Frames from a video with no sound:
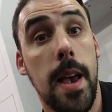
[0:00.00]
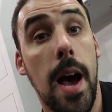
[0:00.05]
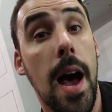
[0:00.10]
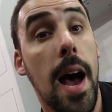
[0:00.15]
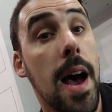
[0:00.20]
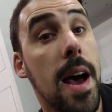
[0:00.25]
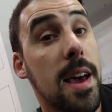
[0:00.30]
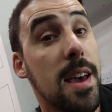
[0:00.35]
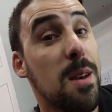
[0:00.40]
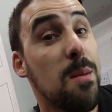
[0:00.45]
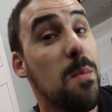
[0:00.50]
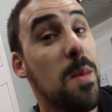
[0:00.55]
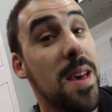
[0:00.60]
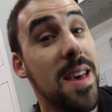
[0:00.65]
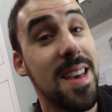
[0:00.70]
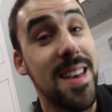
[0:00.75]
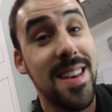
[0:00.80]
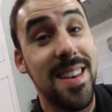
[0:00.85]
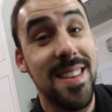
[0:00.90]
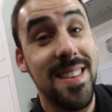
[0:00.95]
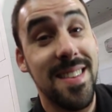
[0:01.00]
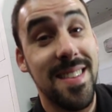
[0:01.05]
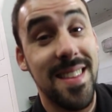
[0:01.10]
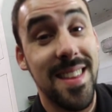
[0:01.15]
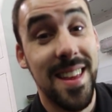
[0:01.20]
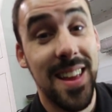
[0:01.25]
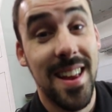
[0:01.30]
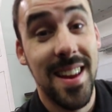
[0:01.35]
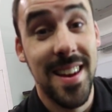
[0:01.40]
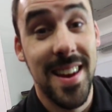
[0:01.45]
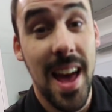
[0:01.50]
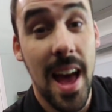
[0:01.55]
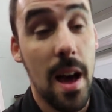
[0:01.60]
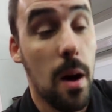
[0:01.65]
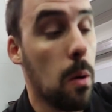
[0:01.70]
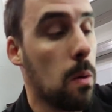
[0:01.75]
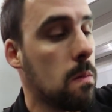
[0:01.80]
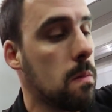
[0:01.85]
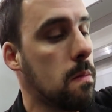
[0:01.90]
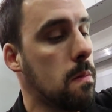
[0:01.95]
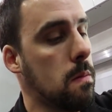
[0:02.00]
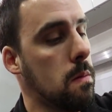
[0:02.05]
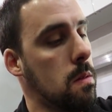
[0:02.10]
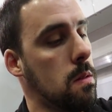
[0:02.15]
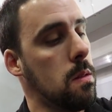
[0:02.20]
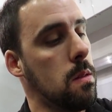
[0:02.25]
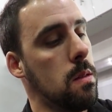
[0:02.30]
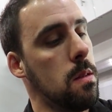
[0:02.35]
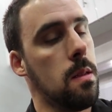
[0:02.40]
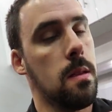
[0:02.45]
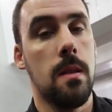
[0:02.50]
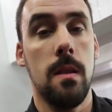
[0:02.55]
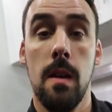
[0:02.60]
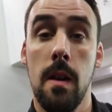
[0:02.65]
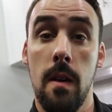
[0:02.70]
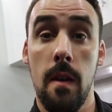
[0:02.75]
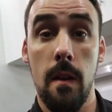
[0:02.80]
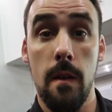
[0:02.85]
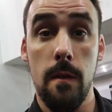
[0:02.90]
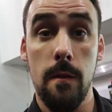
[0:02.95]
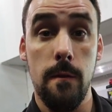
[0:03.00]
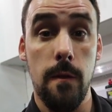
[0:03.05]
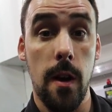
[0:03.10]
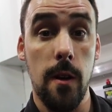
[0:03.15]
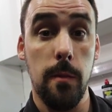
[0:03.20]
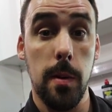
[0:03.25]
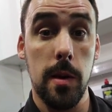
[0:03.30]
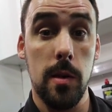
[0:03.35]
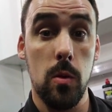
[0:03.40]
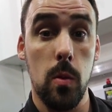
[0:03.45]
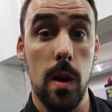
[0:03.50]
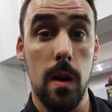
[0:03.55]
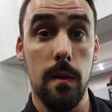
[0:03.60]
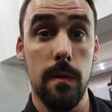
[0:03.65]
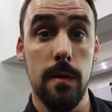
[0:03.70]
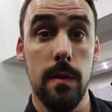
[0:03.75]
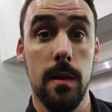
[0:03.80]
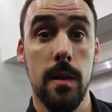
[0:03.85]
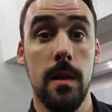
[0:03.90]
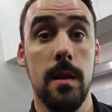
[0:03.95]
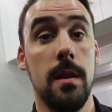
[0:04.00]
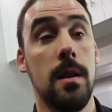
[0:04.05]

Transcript: Time is now, five past twelve,